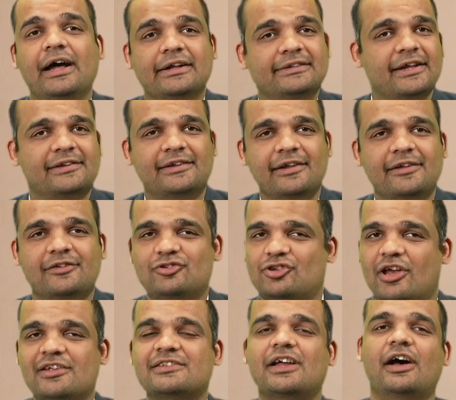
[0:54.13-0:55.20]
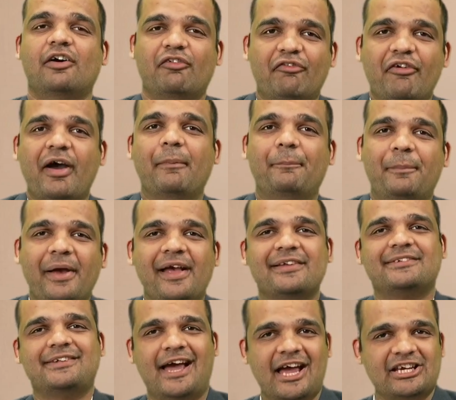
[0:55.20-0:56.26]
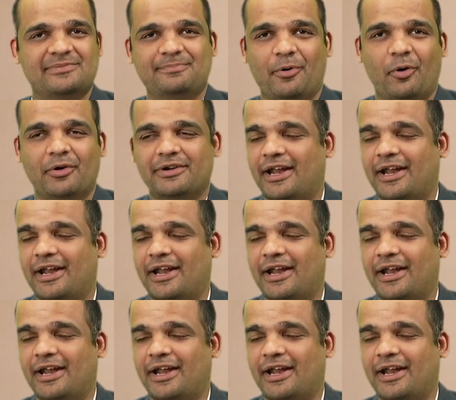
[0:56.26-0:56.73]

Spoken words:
this is just a web-based dashboard